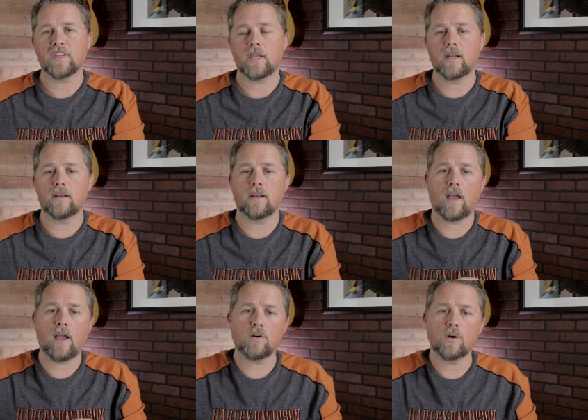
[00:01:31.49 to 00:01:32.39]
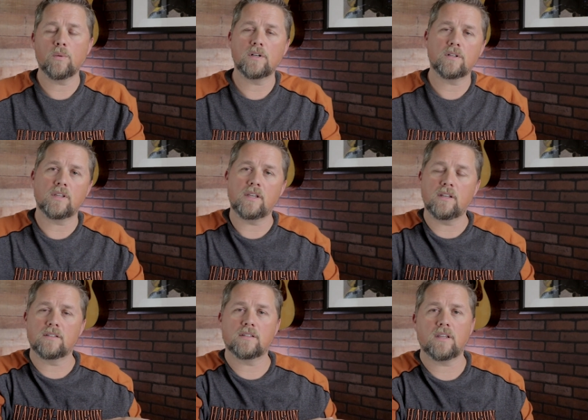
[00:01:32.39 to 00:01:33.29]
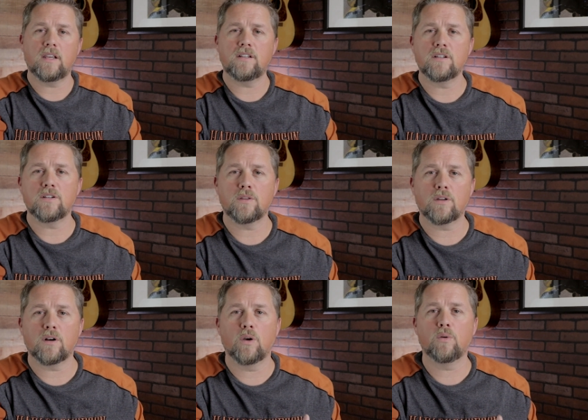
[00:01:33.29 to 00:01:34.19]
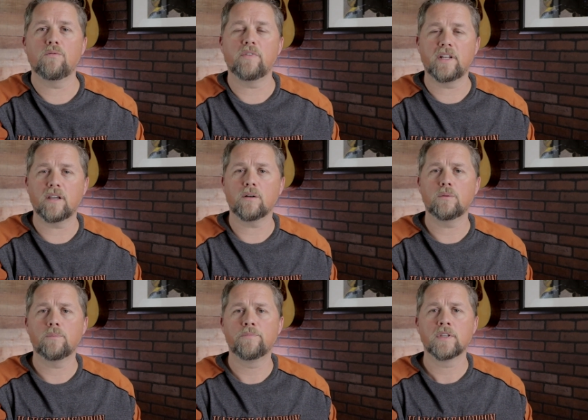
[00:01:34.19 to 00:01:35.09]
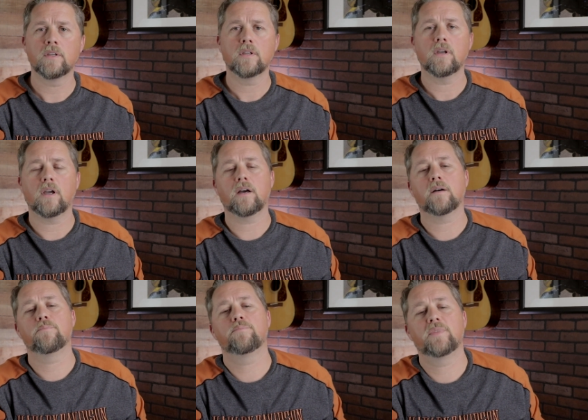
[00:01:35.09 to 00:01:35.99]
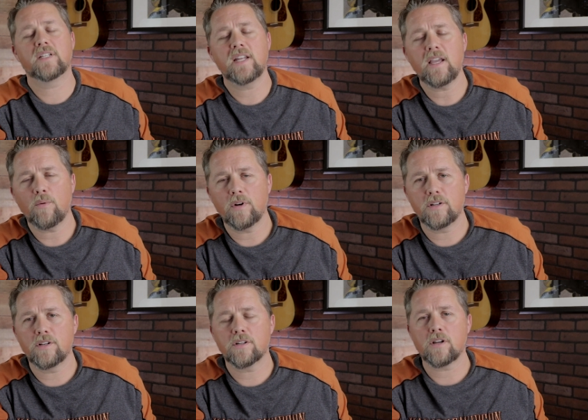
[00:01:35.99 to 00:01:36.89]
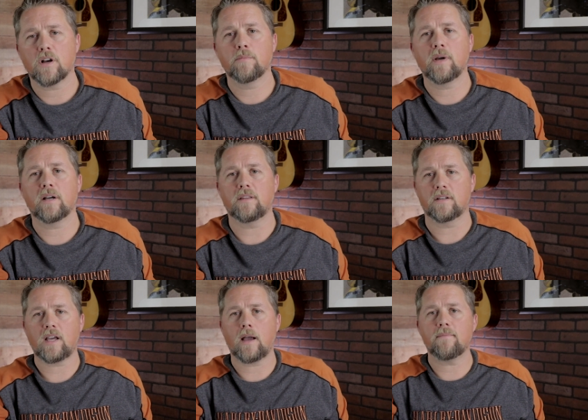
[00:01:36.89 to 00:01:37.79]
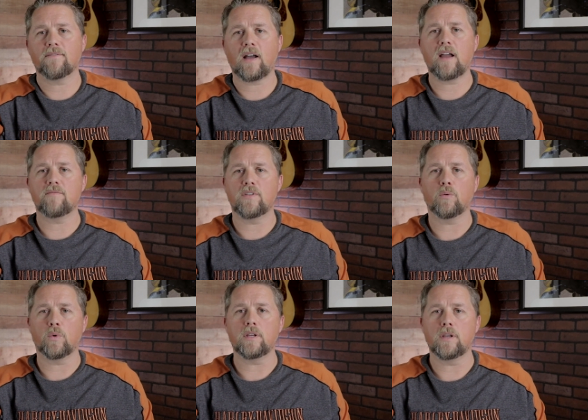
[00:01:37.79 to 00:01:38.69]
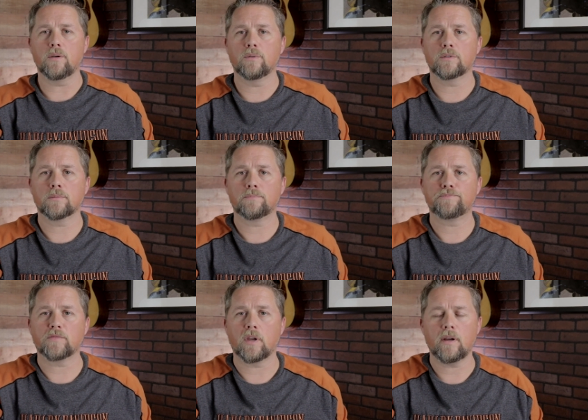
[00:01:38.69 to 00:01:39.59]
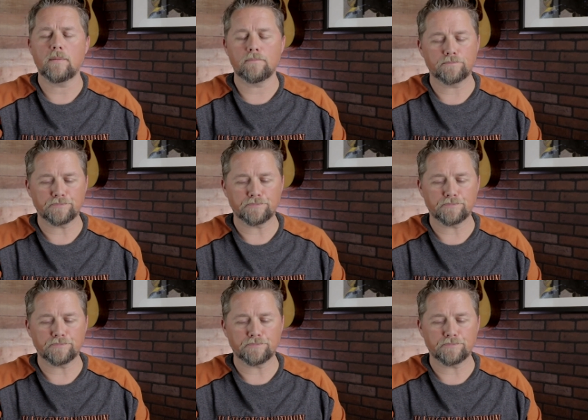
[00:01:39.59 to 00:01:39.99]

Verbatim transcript: And I'll go into these each into their own video. Uh, but today I wanted to just talk about the top five that we use. All right.